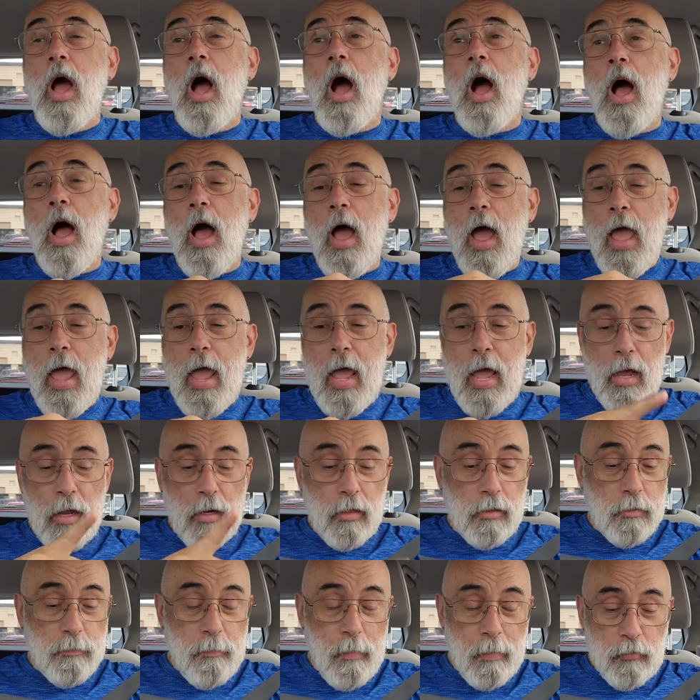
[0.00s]

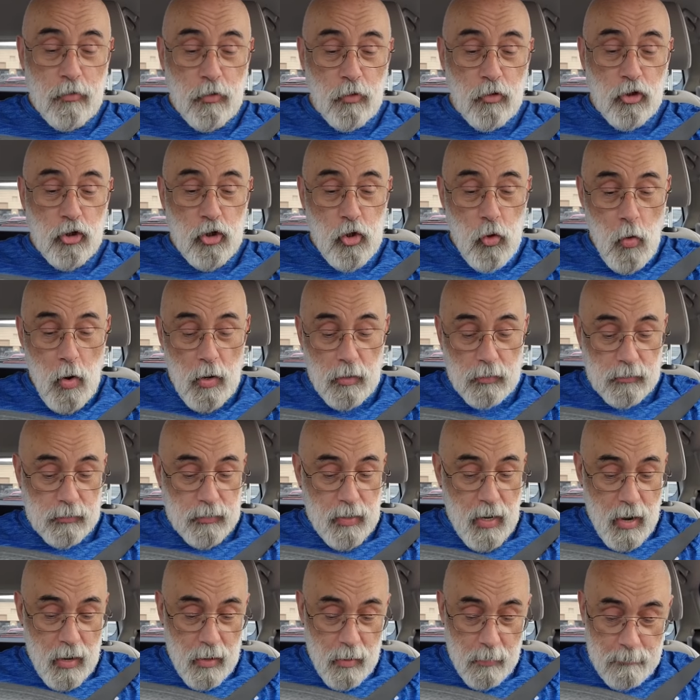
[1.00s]
and my new
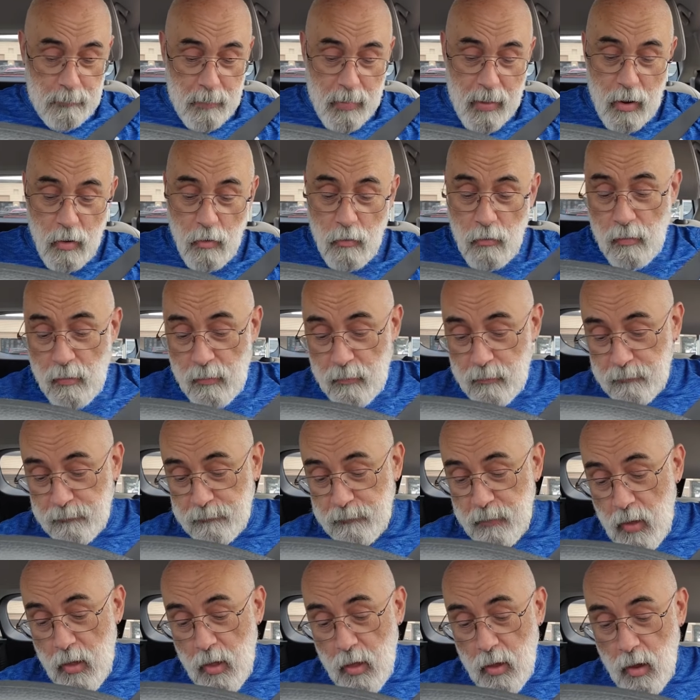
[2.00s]
shorts and a pair
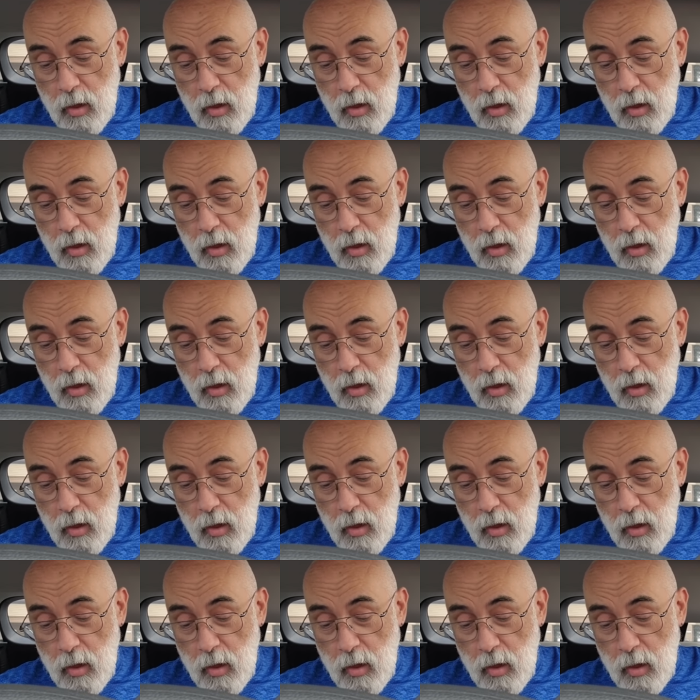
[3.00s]
of